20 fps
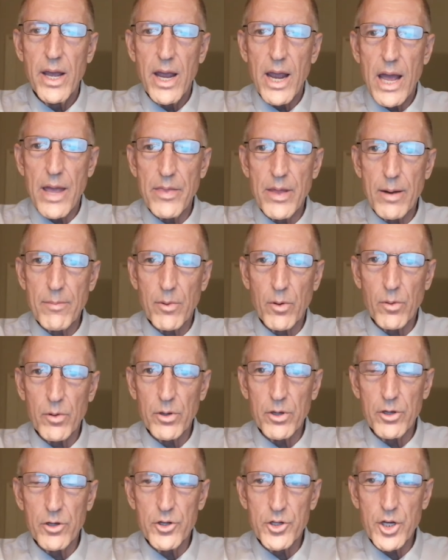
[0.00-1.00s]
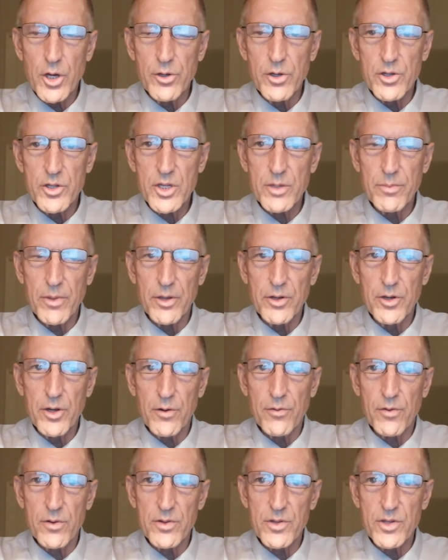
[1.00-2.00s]
and then I'm going to show you some of the
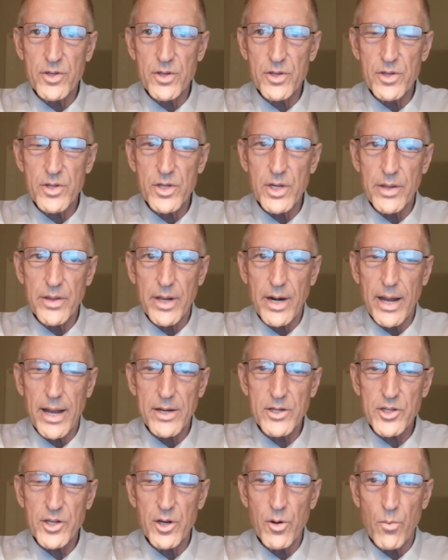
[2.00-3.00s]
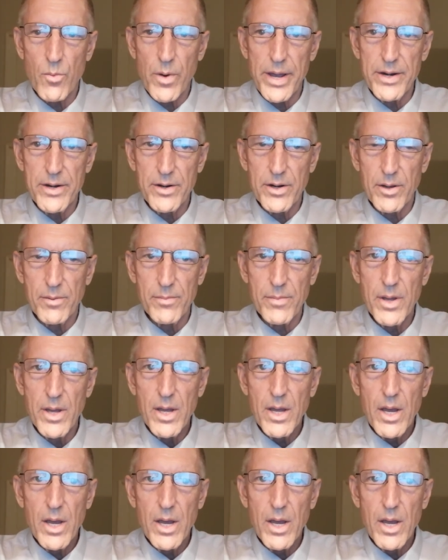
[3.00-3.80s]
differences, and then I actually rated them.